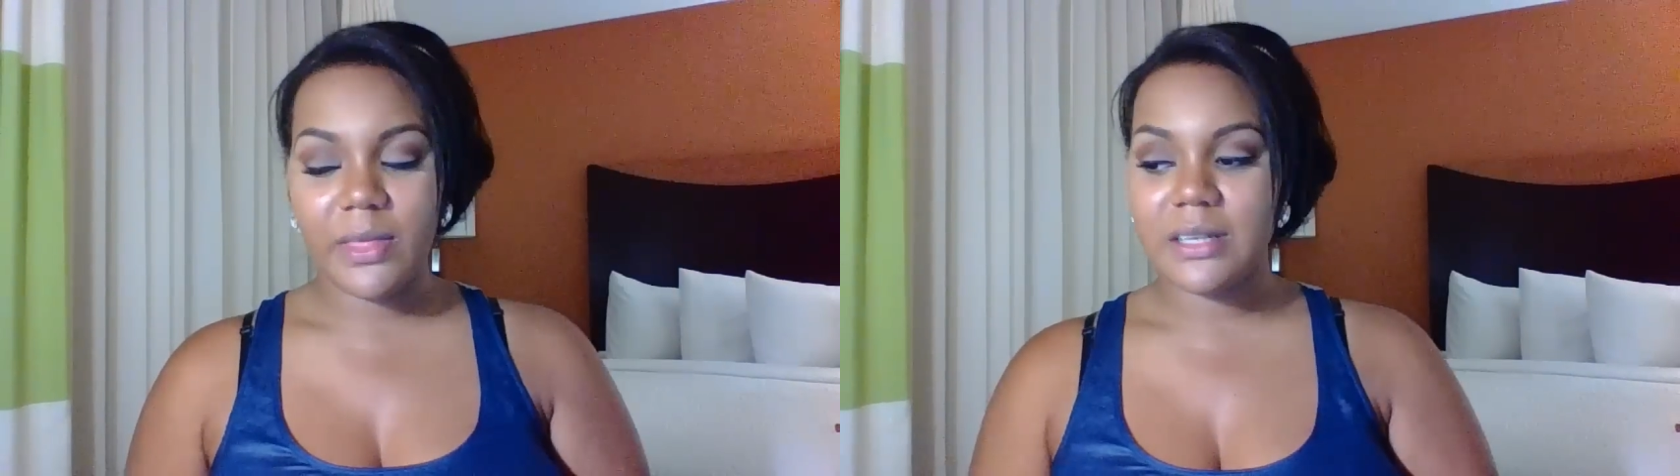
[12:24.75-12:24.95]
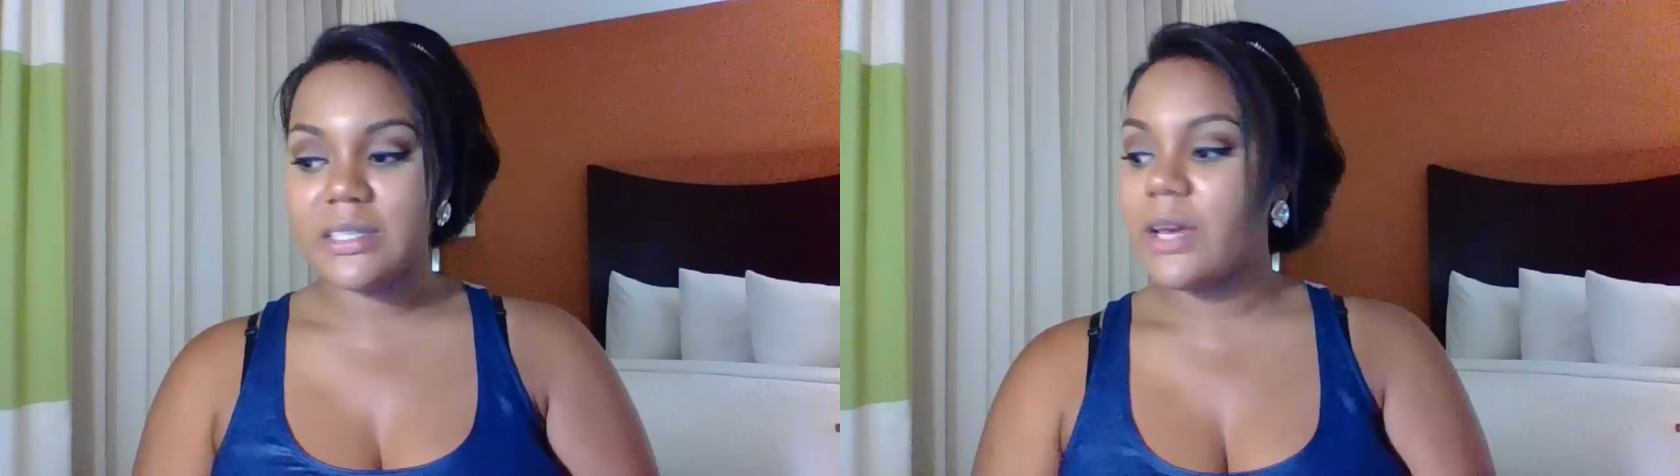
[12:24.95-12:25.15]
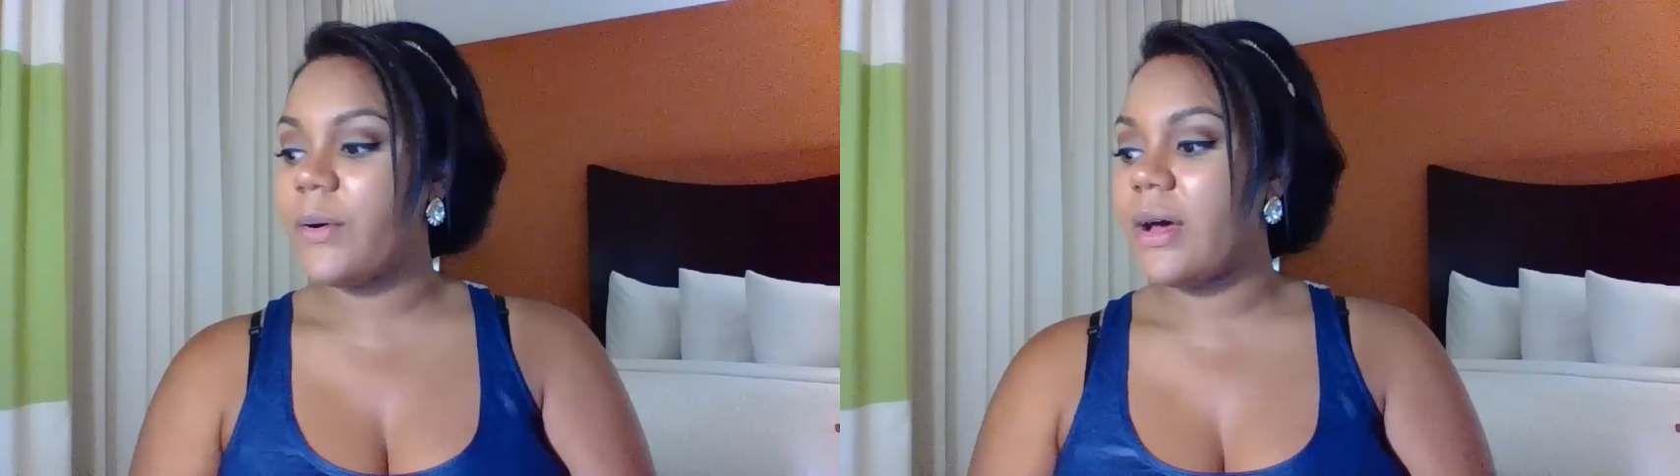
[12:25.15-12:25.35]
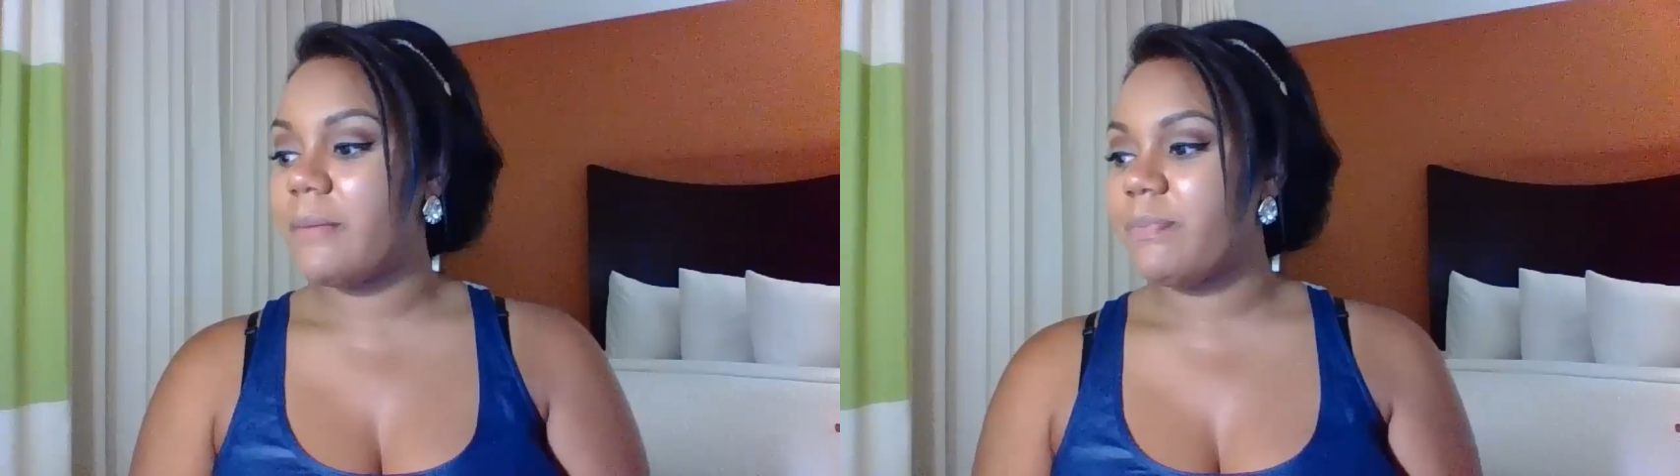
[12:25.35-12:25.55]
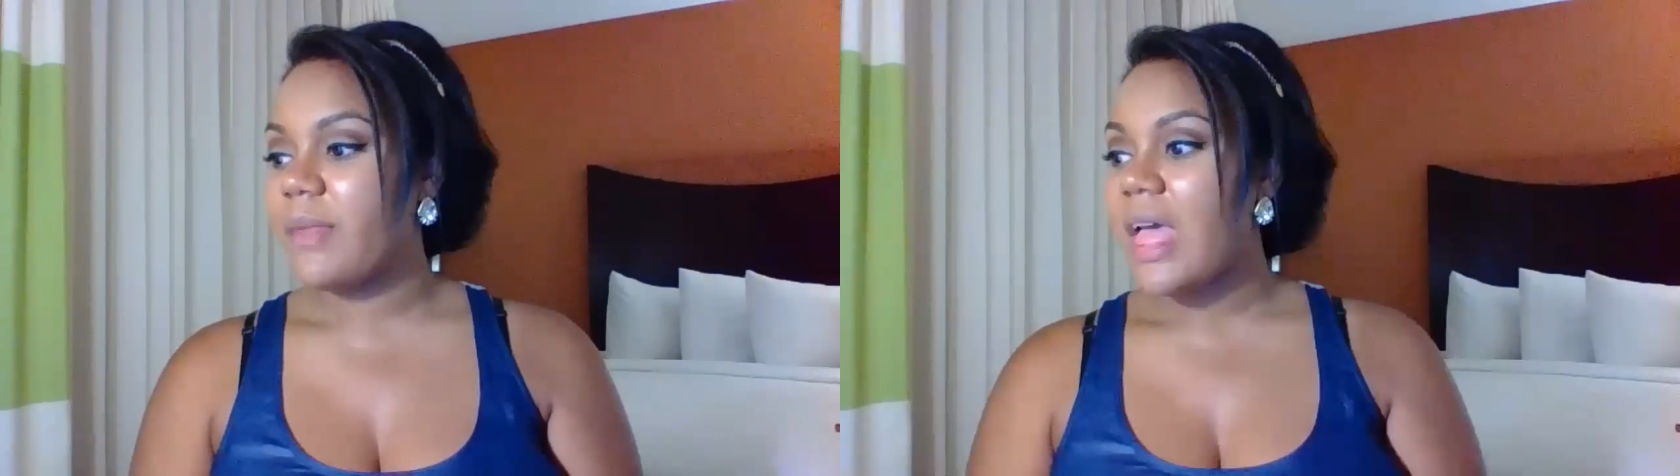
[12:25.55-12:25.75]
And so
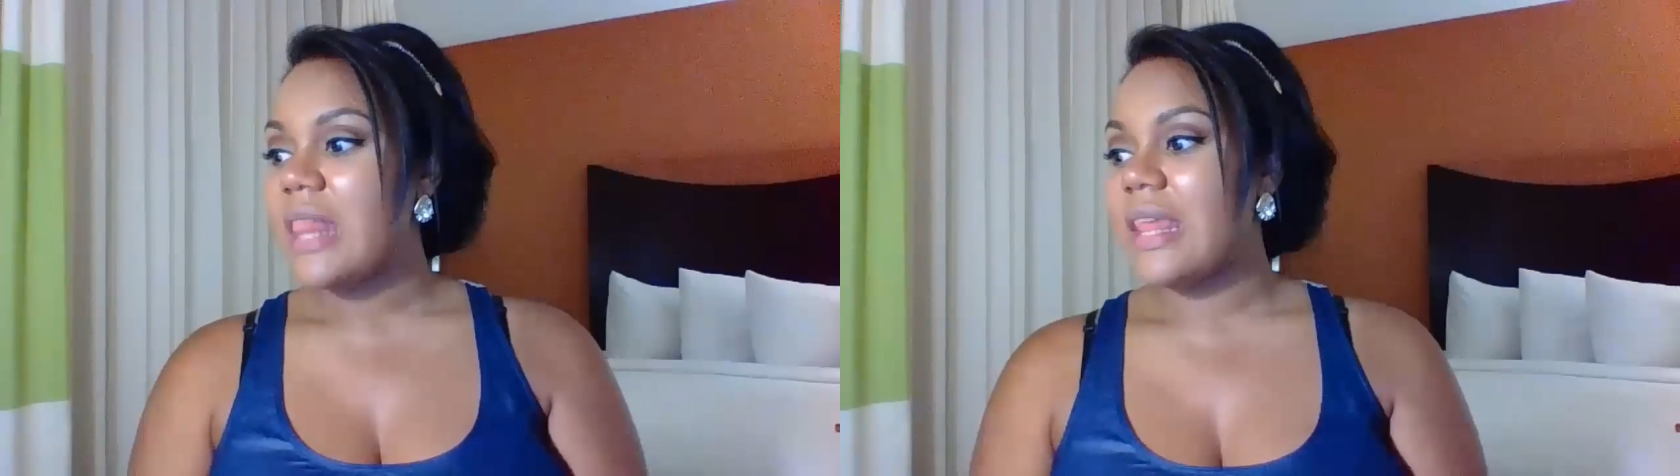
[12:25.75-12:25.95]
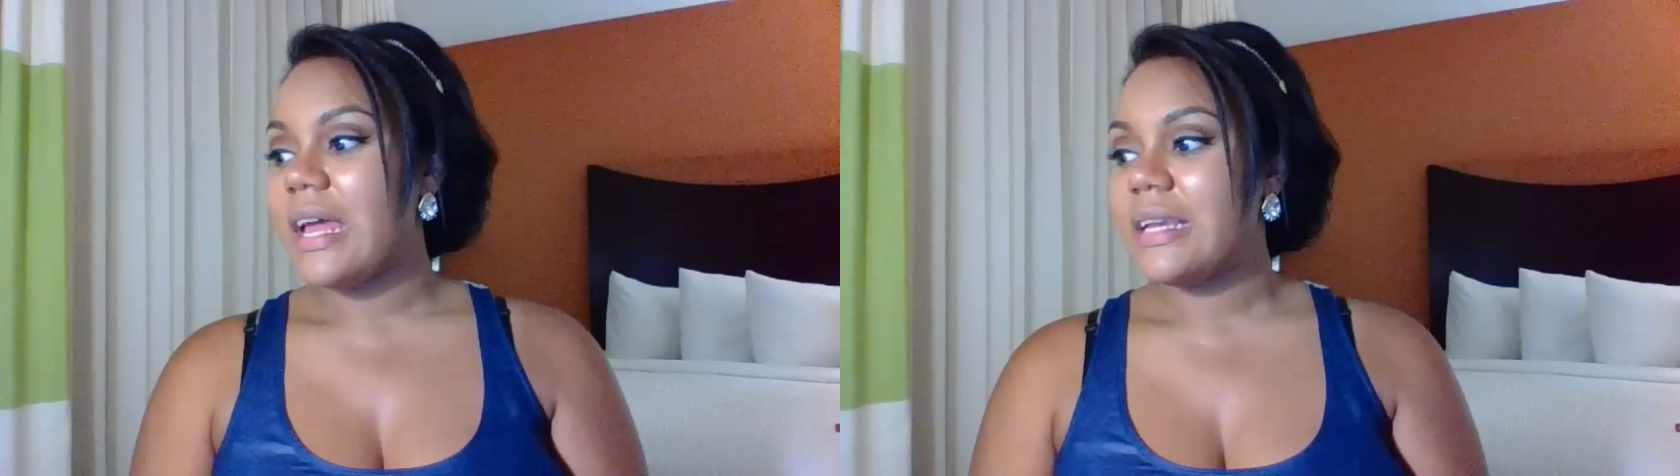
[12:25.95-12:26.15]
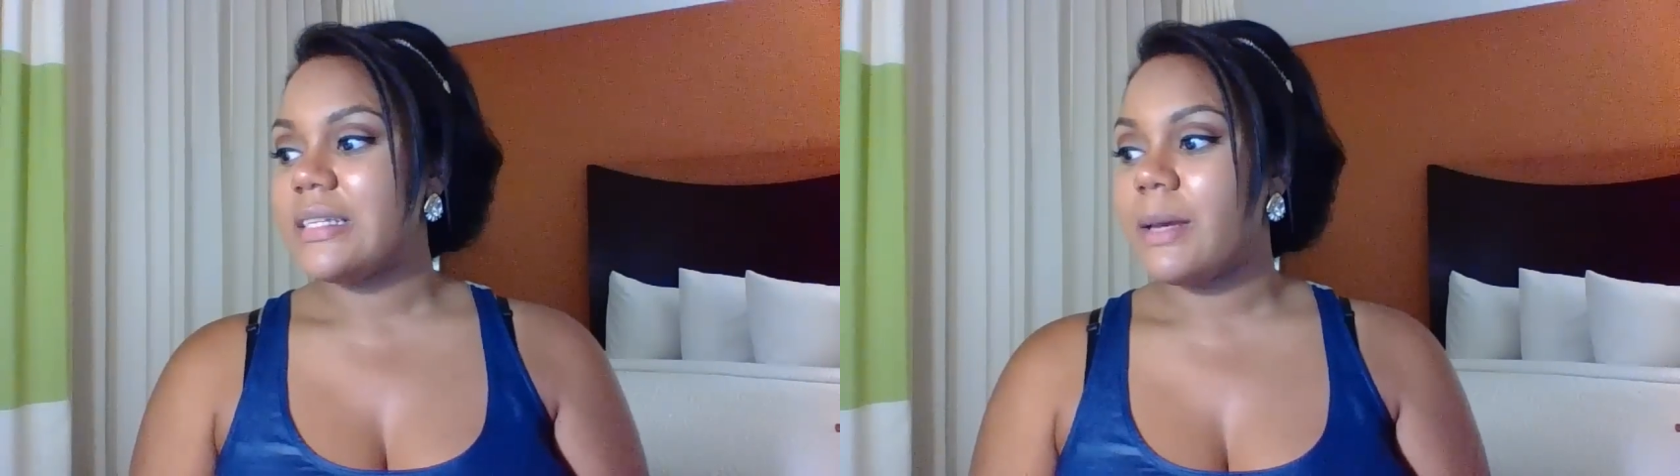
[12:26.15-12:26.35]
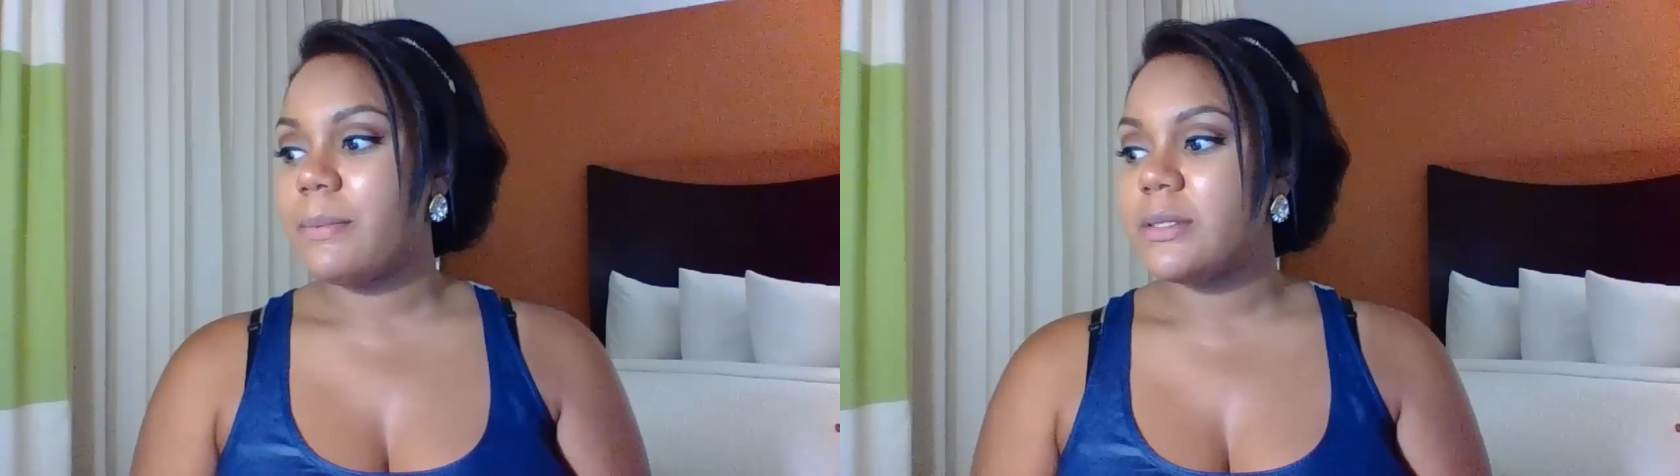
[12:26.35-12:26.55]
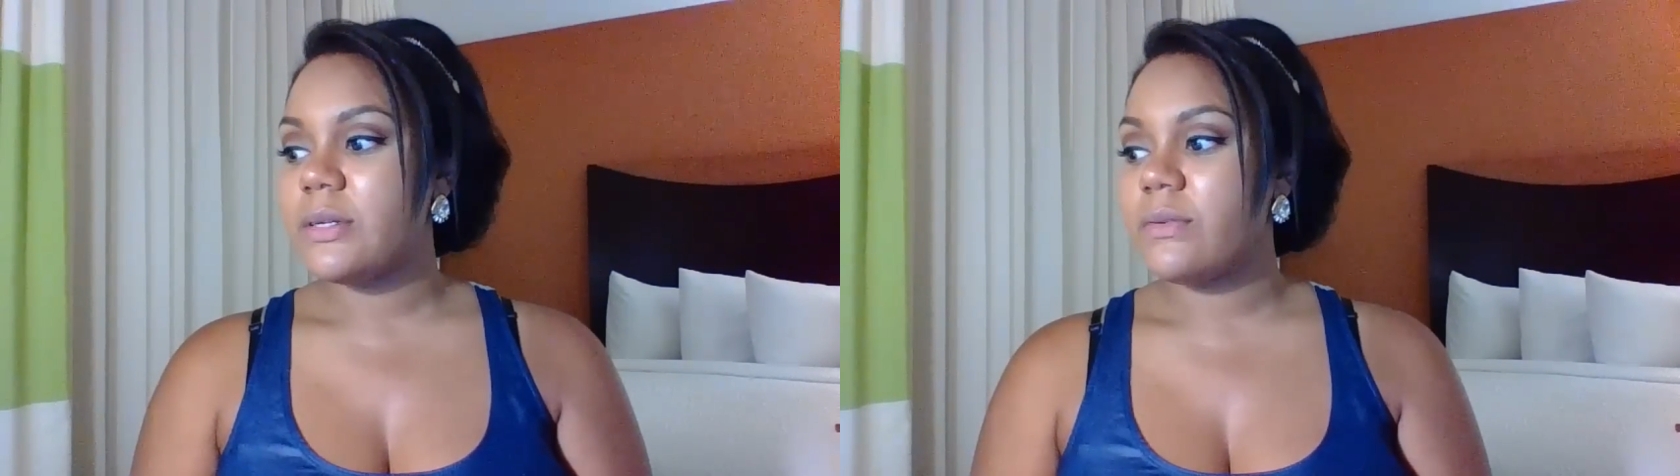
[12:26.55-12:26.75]
that is
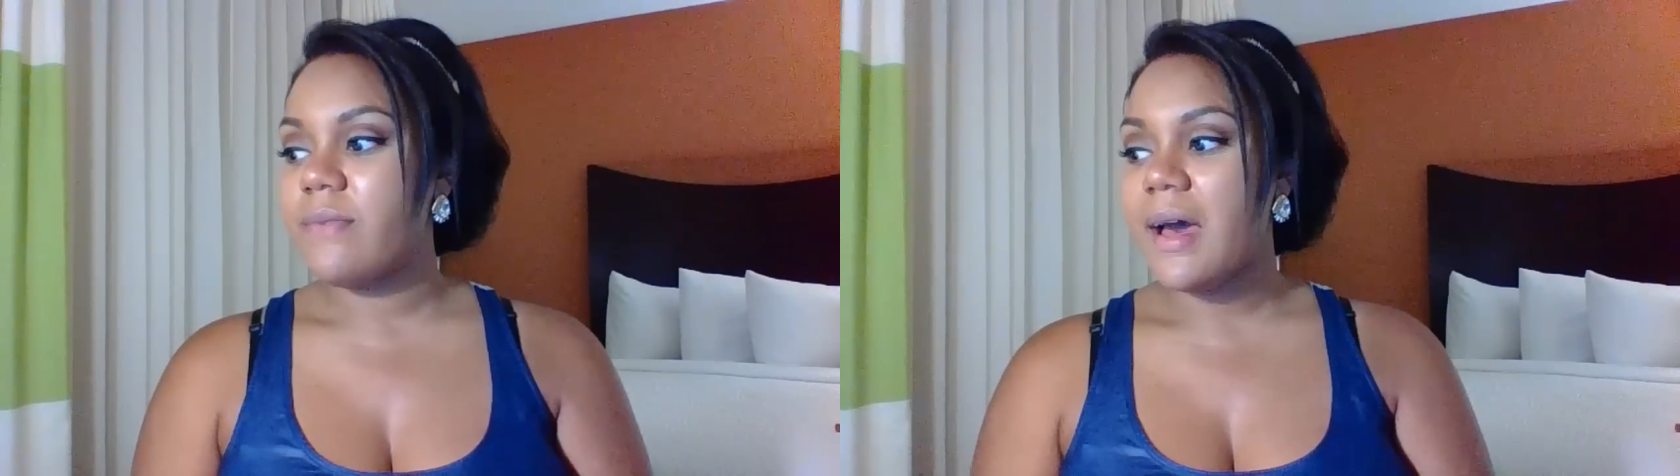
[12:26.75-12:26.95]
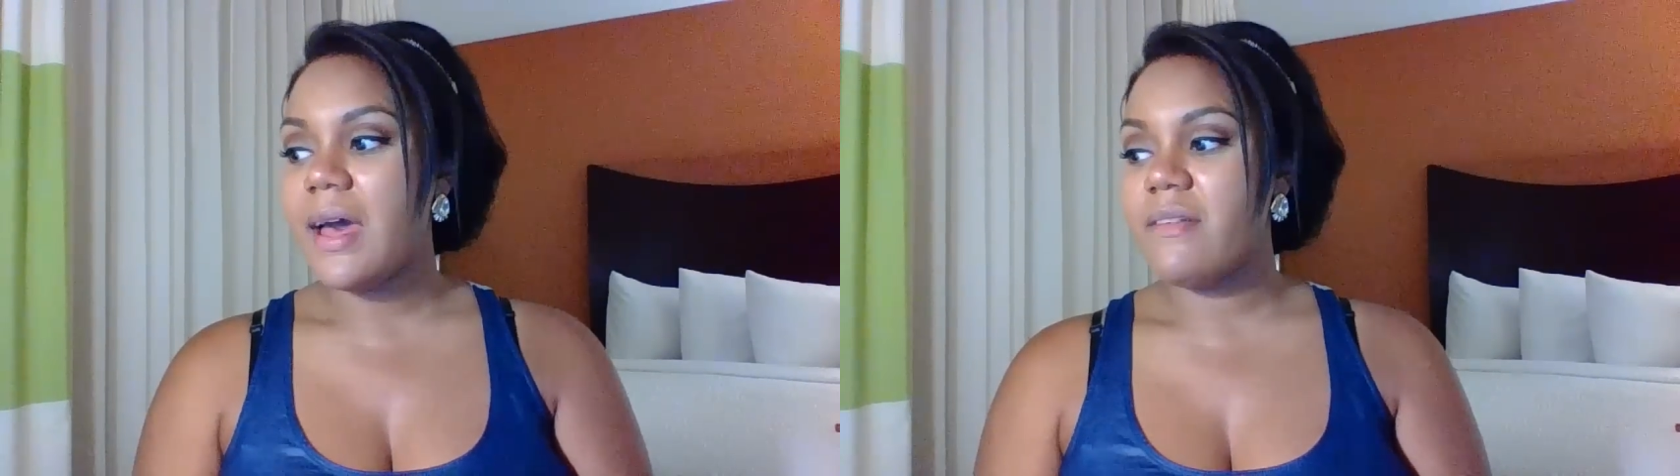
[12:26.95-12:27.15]
episode 5.